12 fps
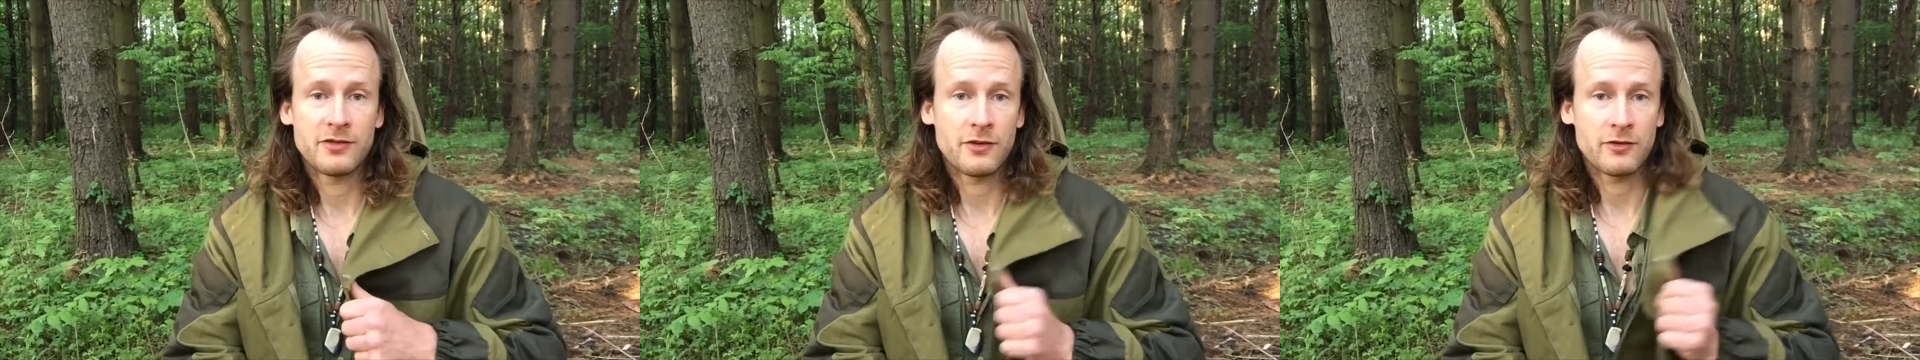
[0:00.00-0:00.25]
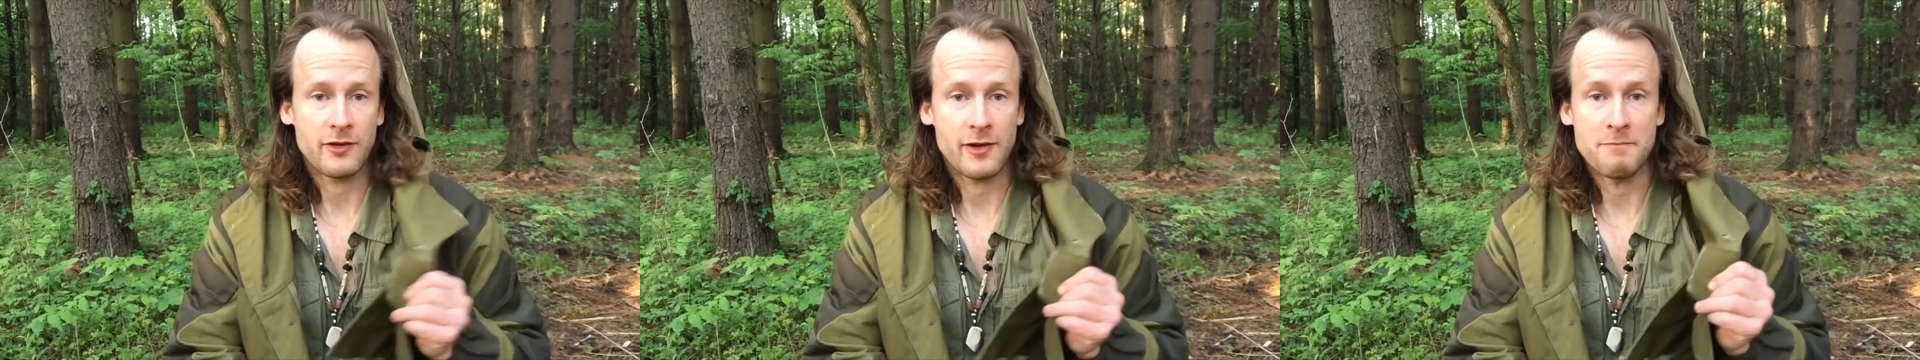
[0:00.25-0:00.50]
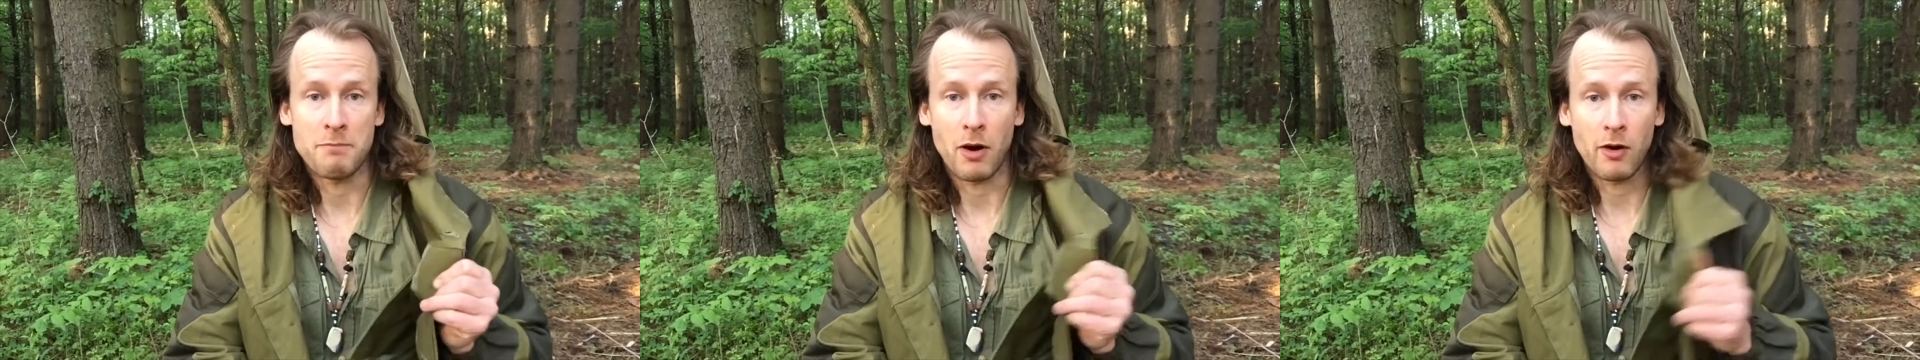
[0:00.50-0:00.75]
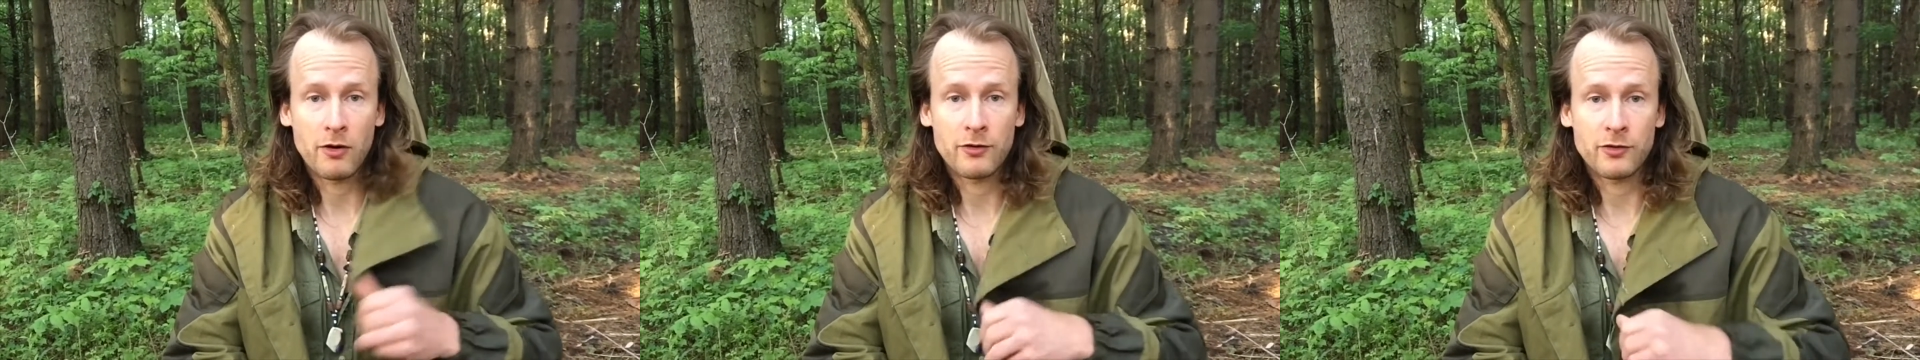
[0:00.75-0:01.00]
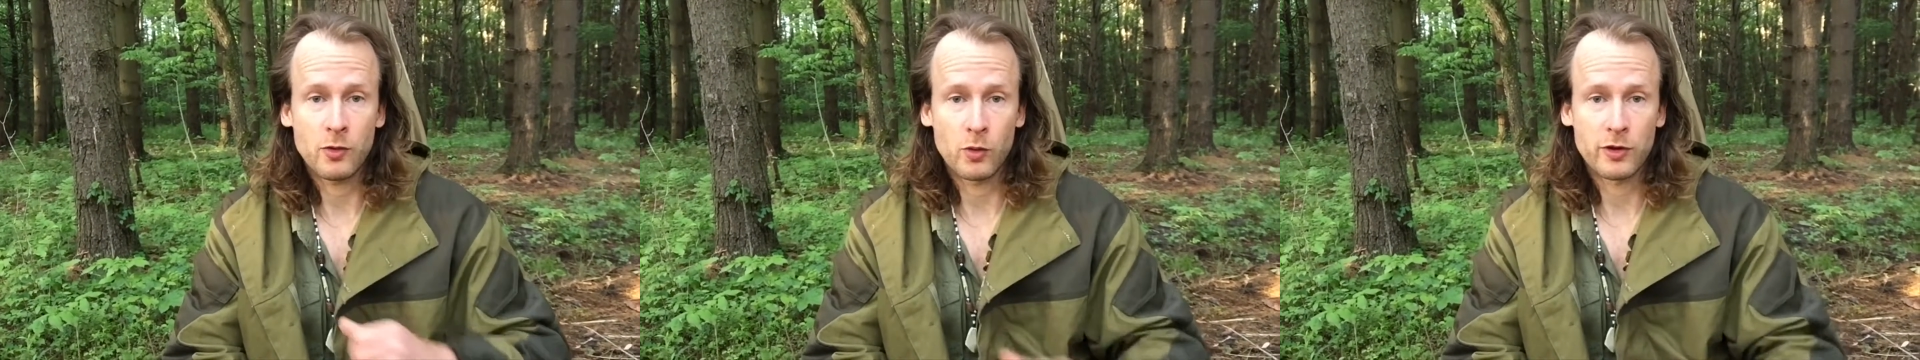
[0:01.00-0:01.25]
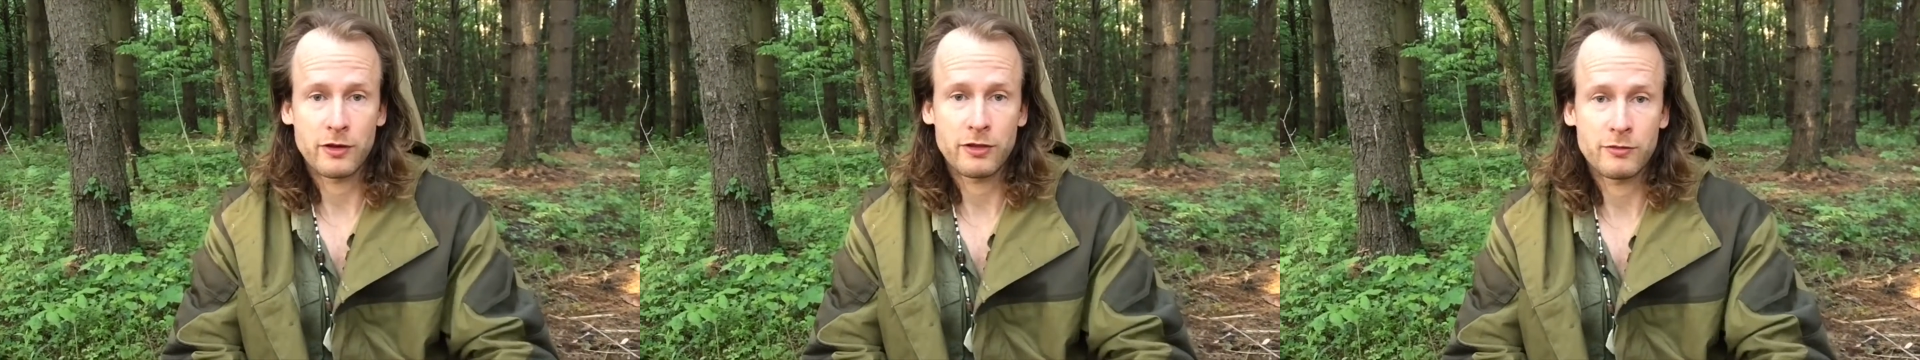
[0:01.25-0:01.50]
is a Bars
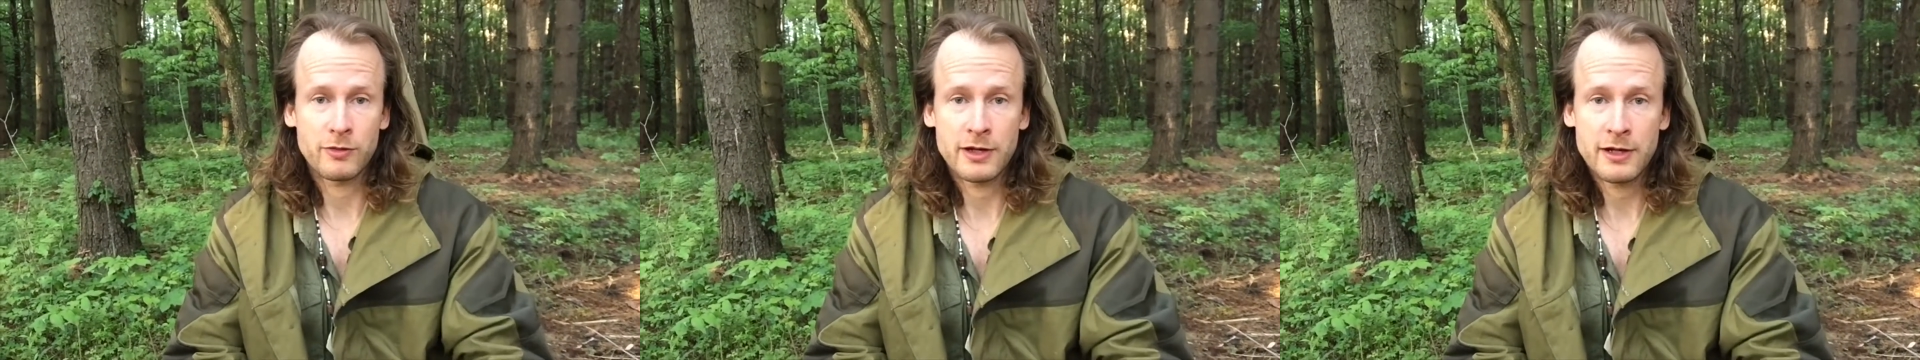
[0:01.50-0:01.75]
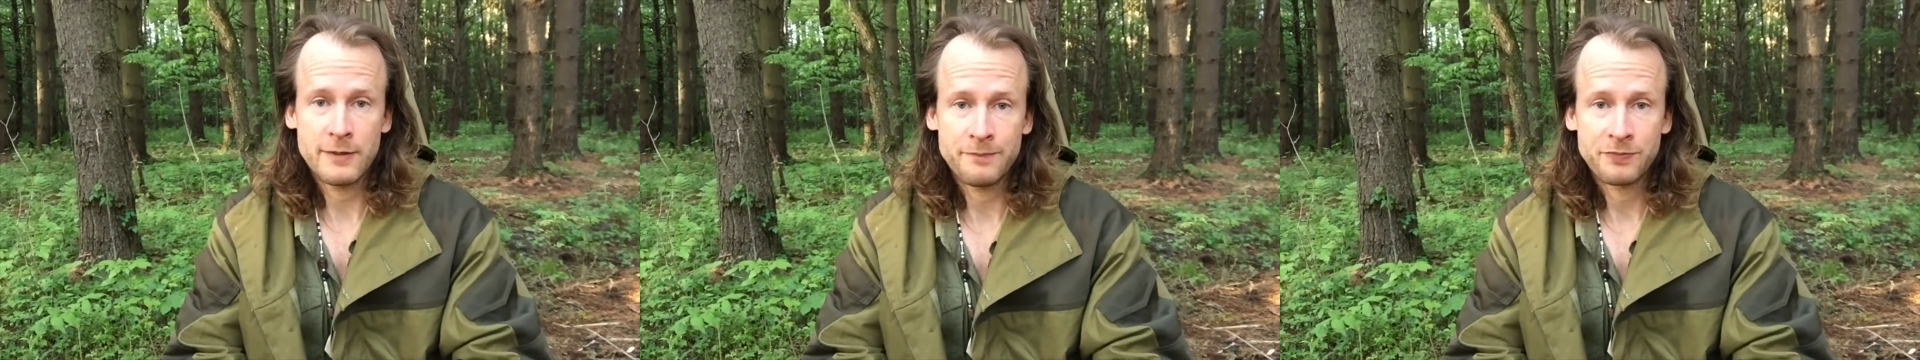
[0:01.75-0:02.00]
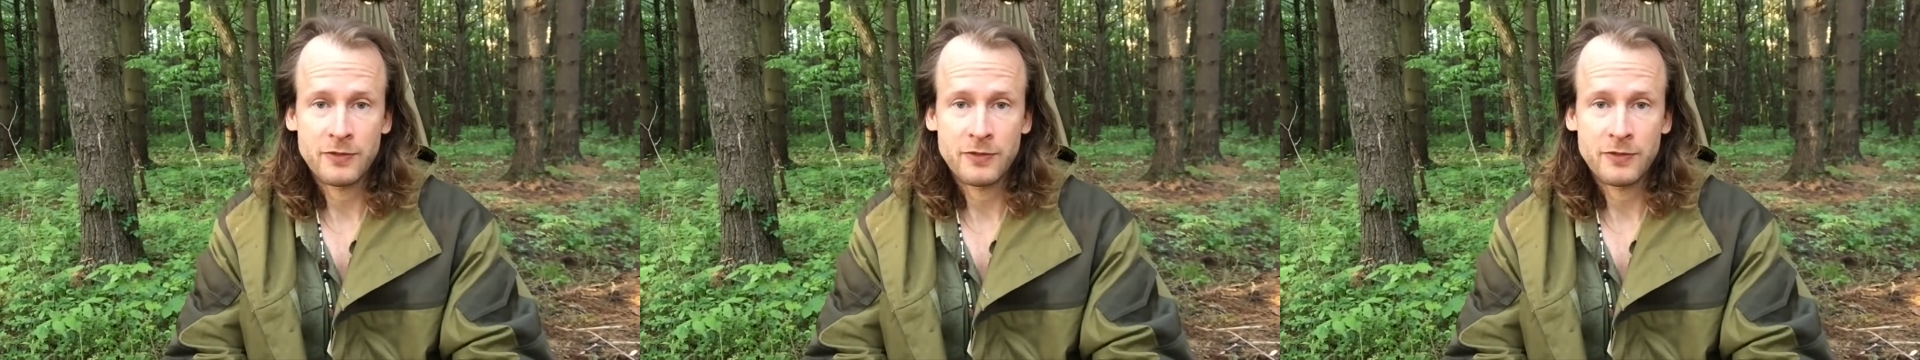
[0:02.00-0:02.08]
Gorka 3,